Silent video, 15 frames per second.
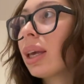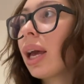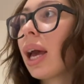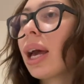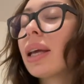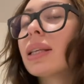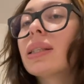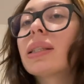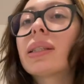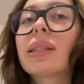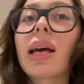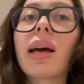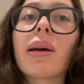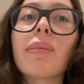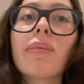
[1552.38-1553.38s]
And
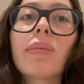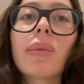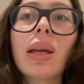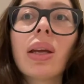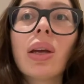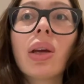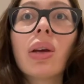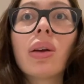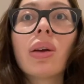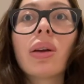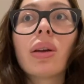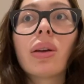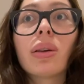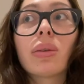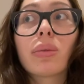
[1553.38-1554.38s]
um,
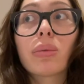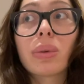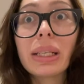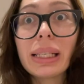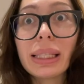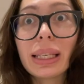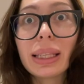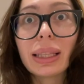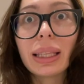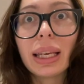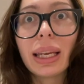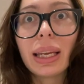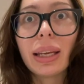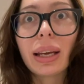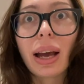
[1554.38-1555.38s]

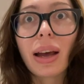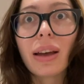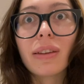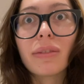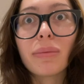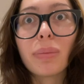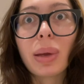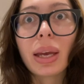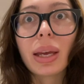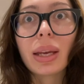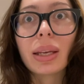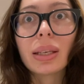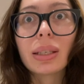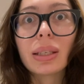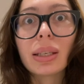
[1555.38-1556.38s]
recently I've
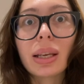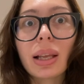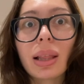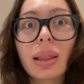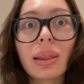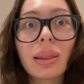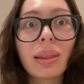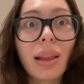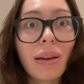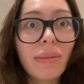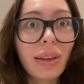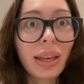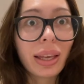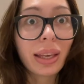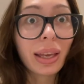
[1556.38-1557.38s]
been
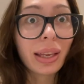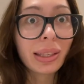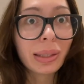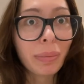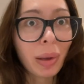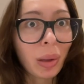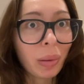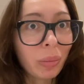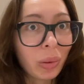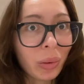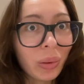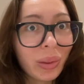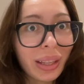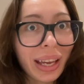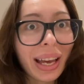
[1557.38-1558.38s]
loving Isabelle
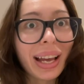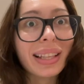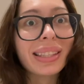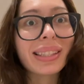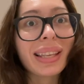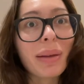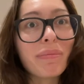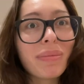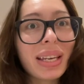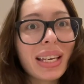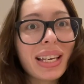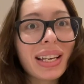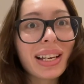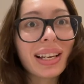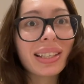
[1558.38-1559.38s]
Moon. They had sent
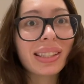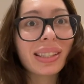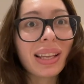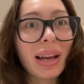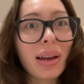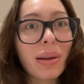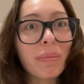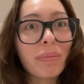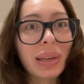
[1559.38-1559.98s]
me some